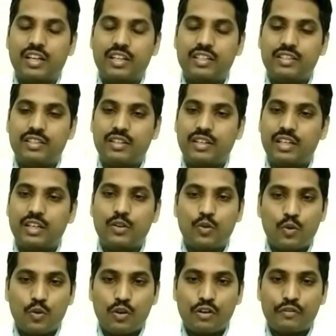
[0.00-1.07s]
is it will
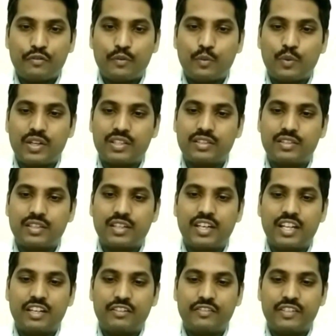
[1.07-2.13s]
go off once the
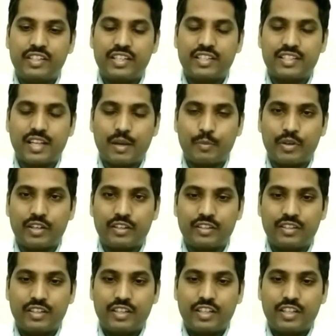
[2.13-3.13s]
delivery has happened